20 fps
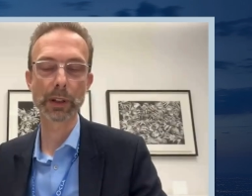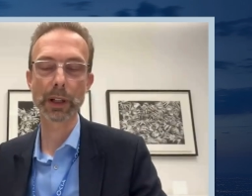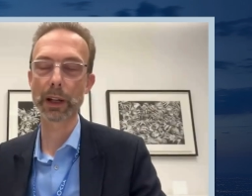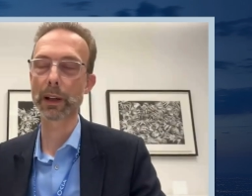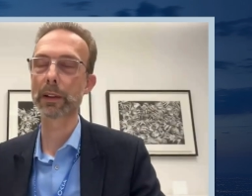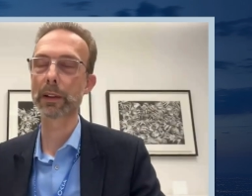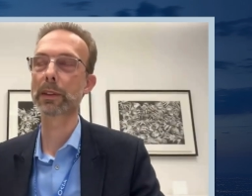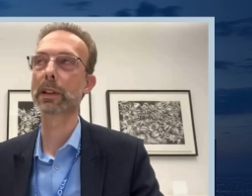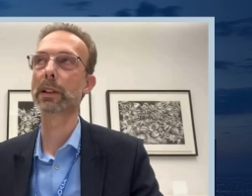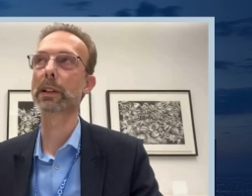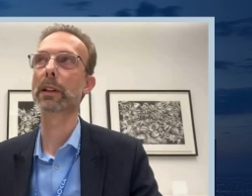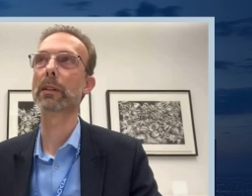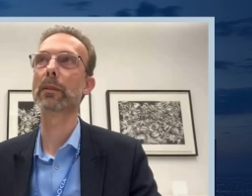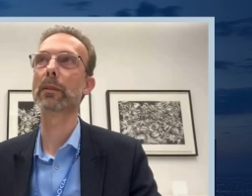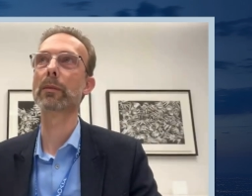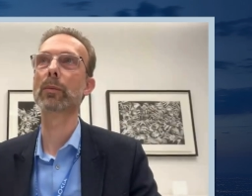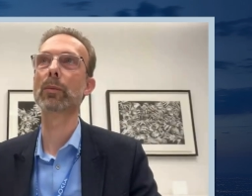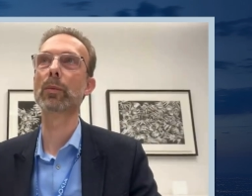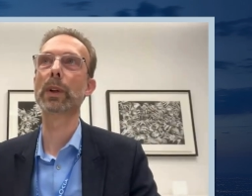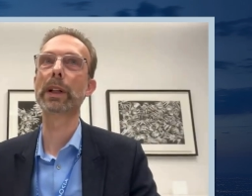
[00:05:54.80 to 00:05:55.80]
So I think that
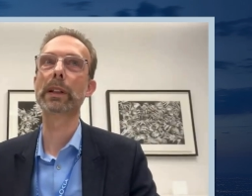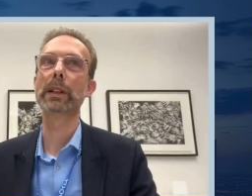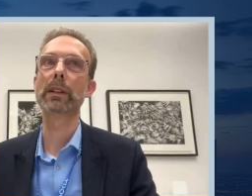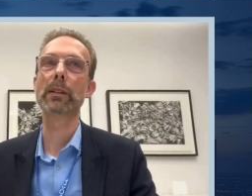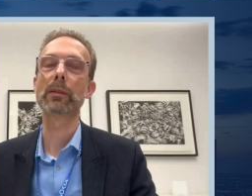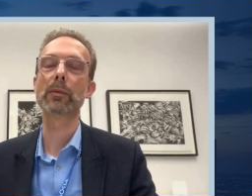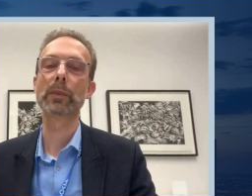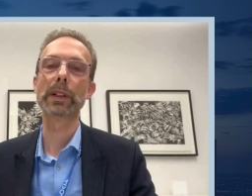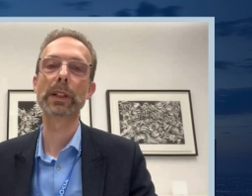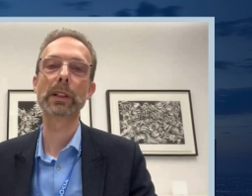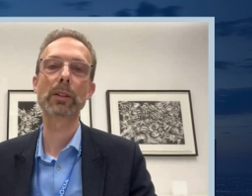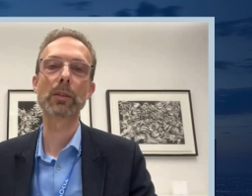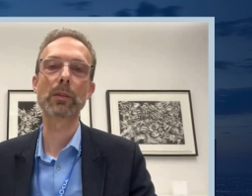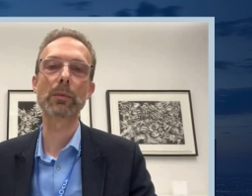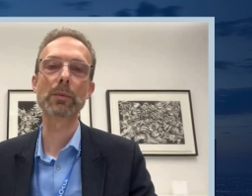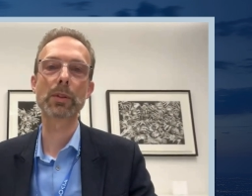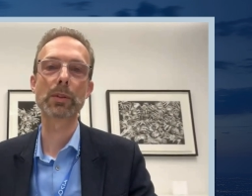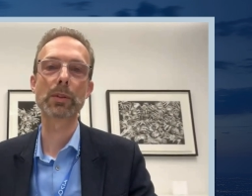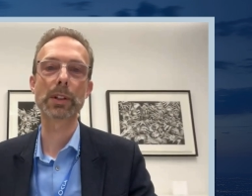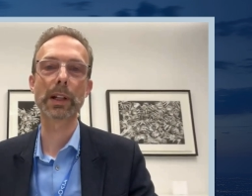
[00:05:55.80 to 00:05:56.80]
when it
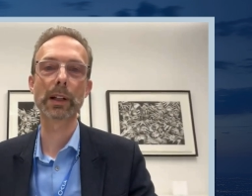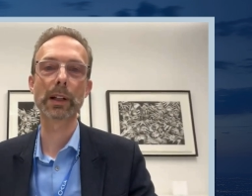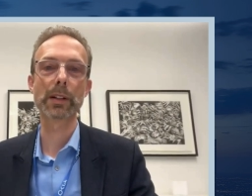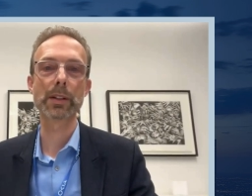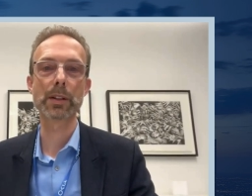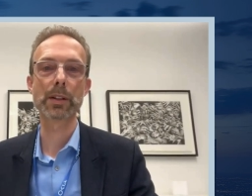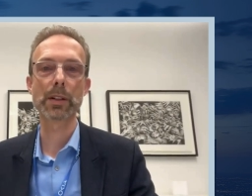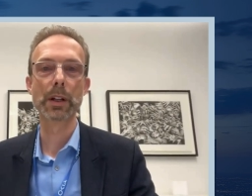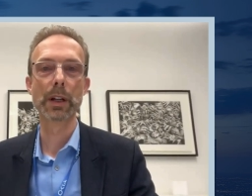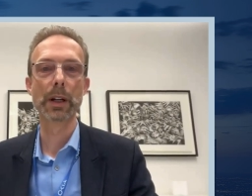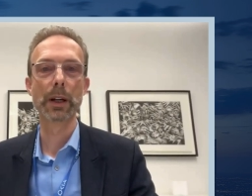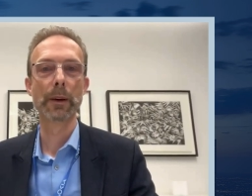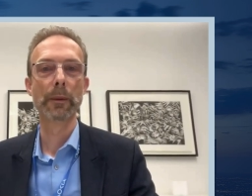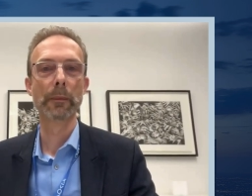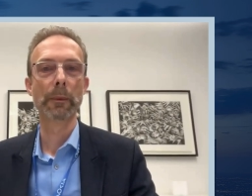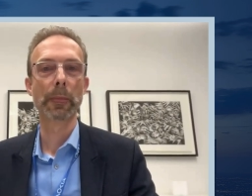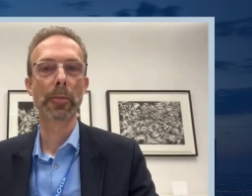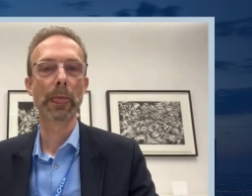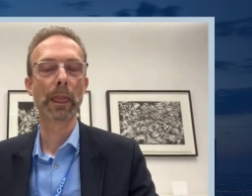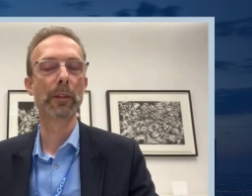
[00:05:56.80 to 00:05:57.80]
comes to challenges,
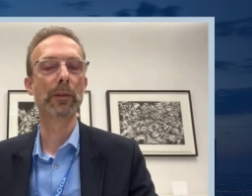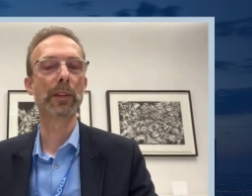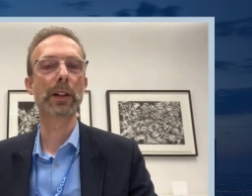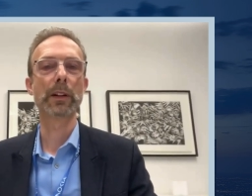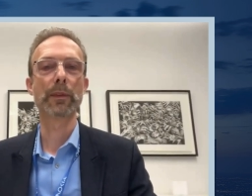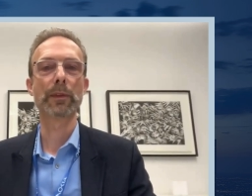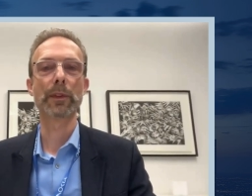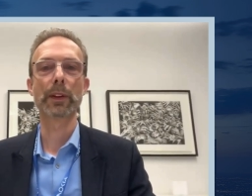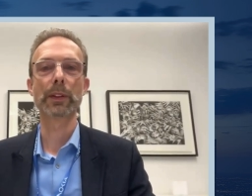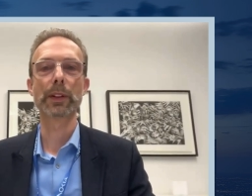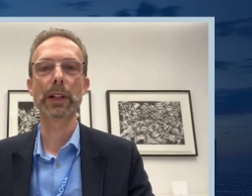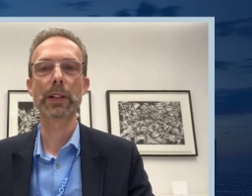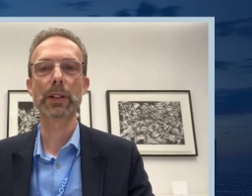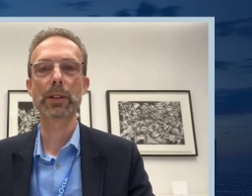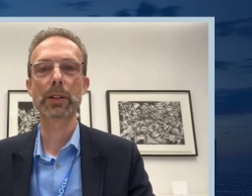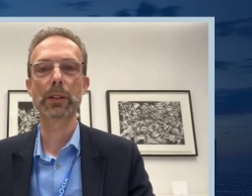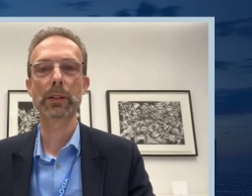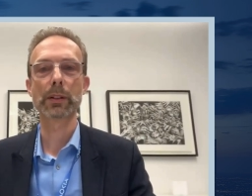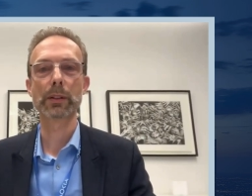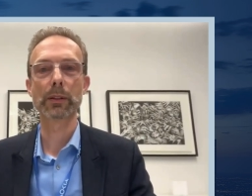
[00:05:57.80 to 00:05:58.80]
the very
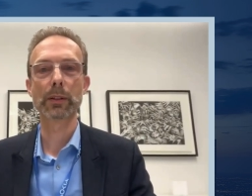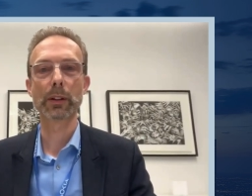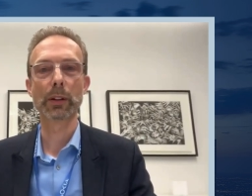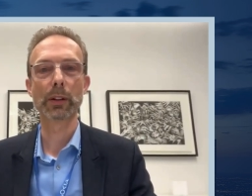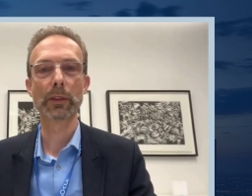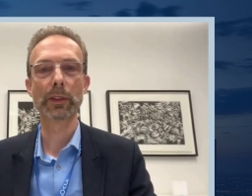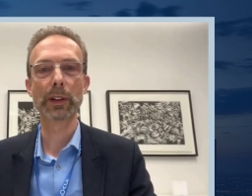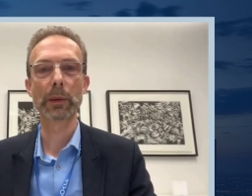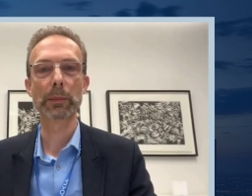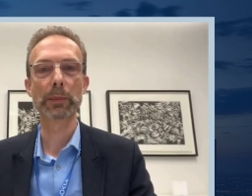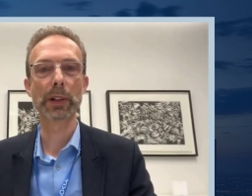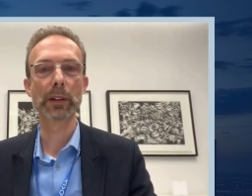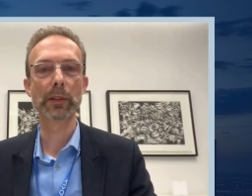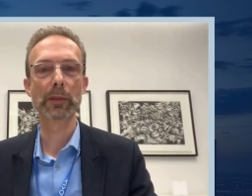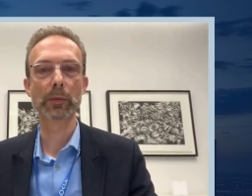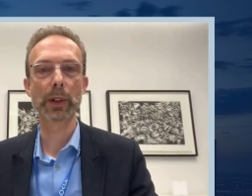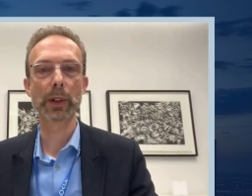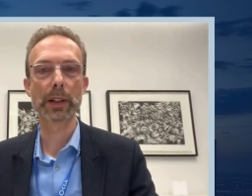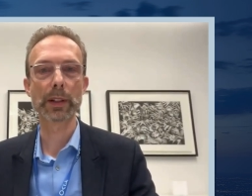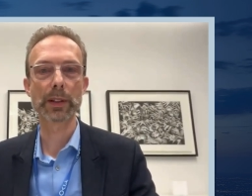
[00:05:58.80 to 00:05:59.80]
foundation of a
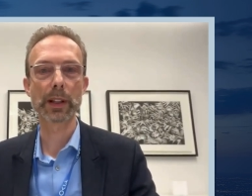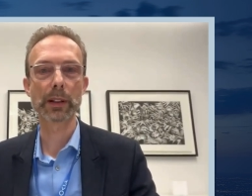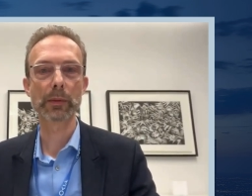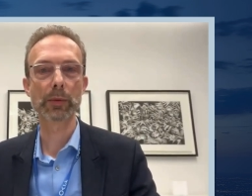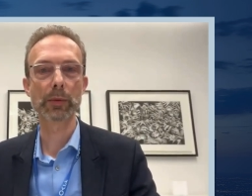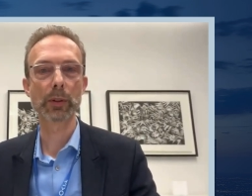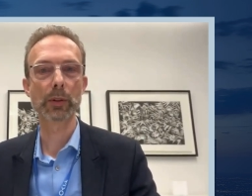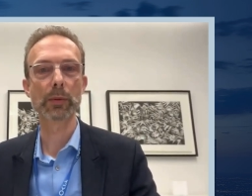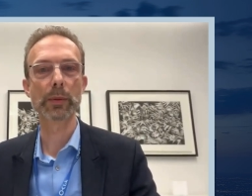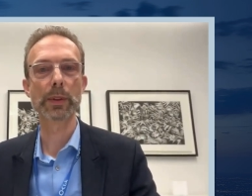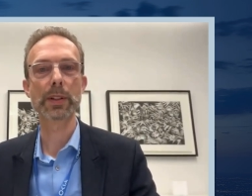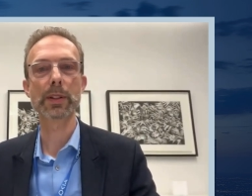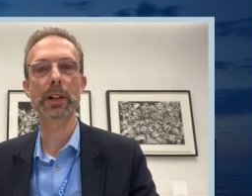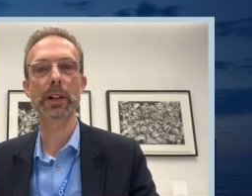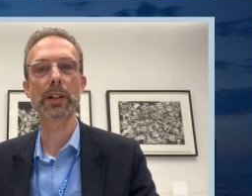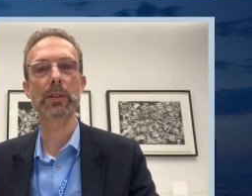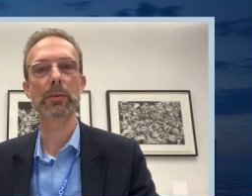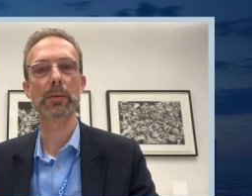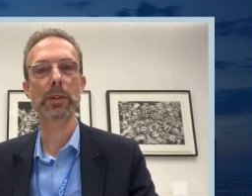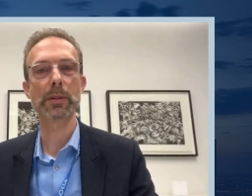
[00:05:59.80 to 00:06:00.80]
private wireless network always
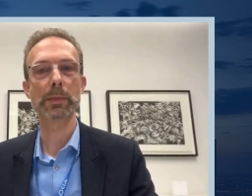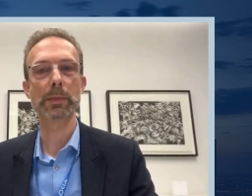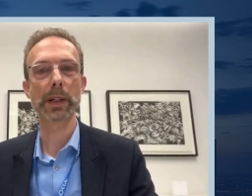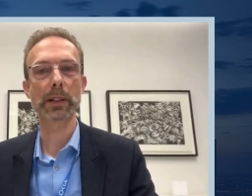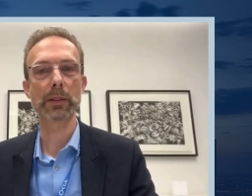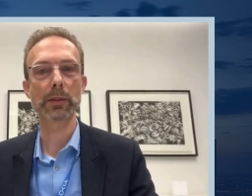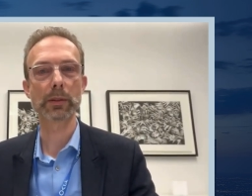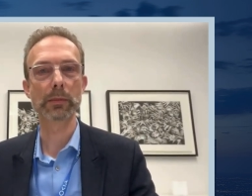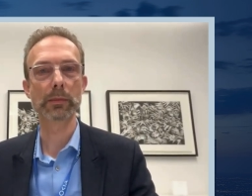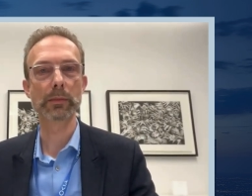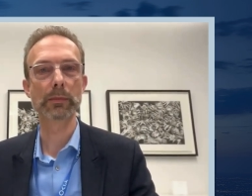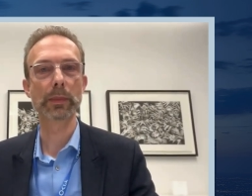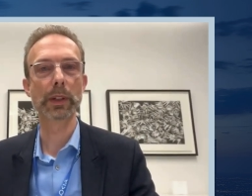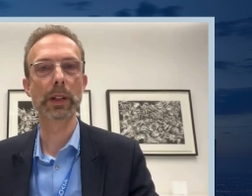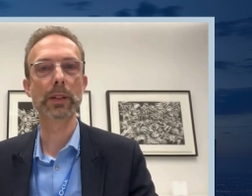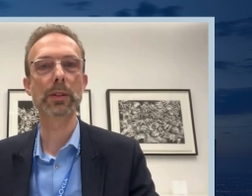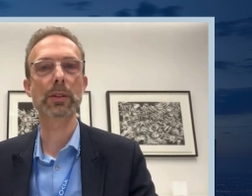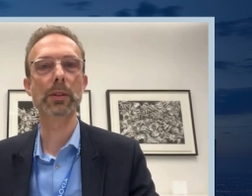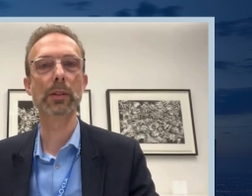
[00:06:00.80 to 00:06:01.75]
starts with spectrum, right?